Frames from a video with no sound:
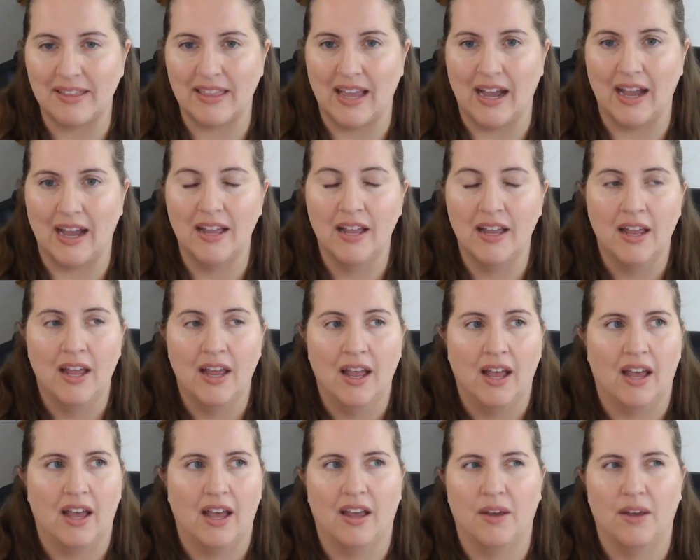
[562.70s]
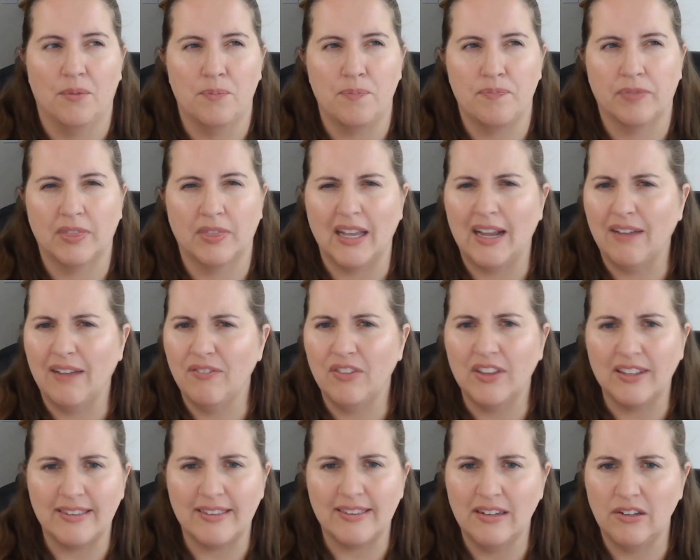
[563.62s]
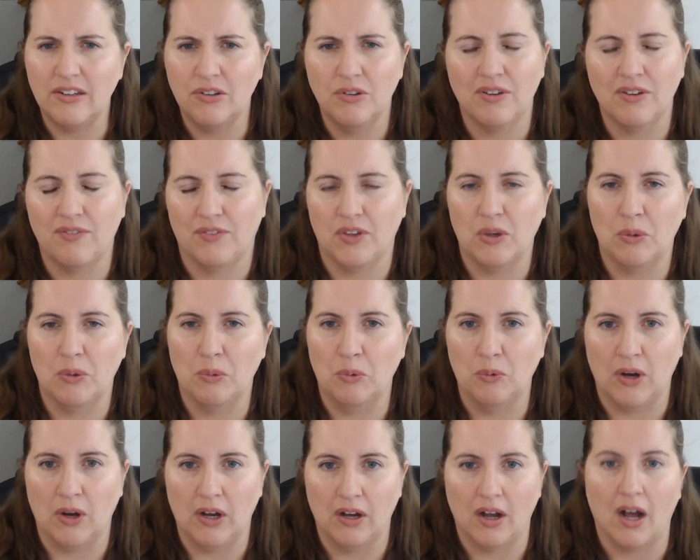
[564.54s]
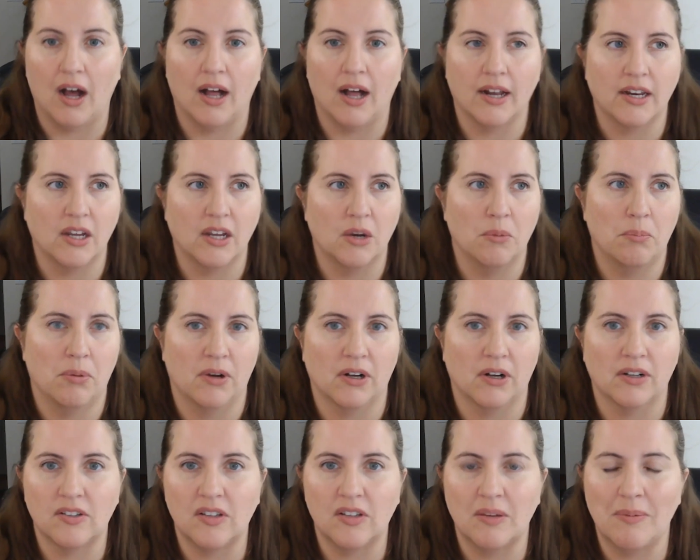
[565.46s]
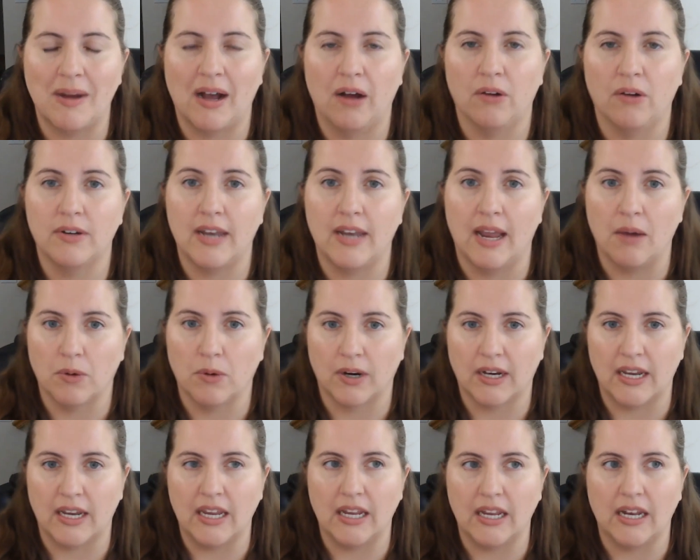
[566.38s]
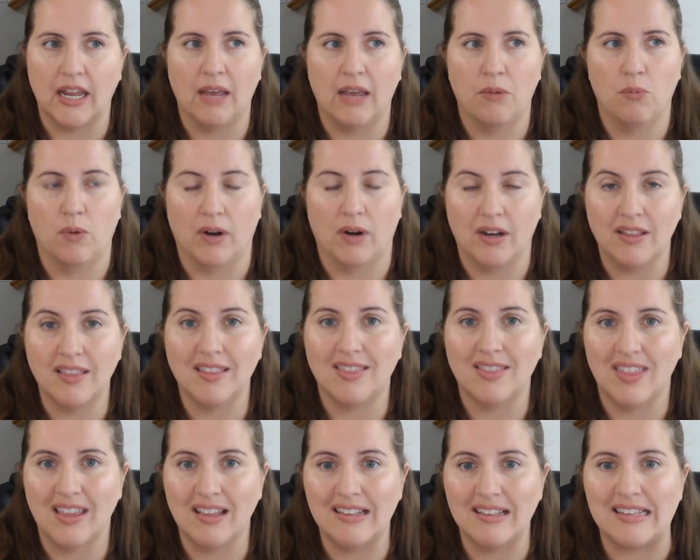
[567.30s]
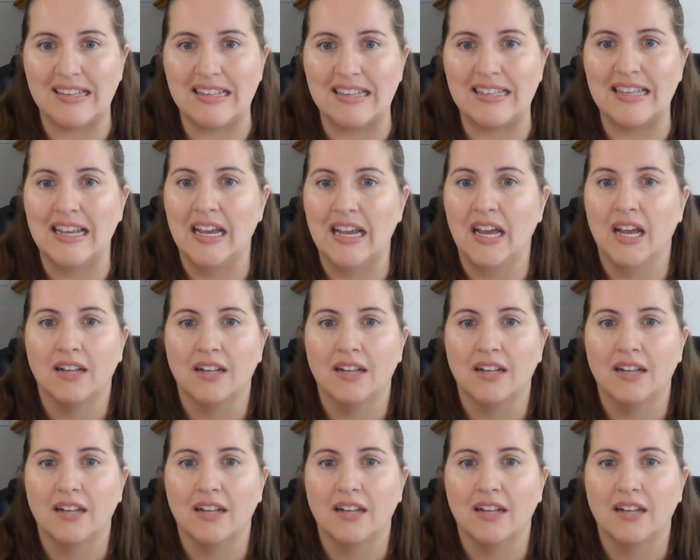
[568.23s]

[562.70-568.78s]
about that. I've listened to a few audiobooks about networking, and one of the things is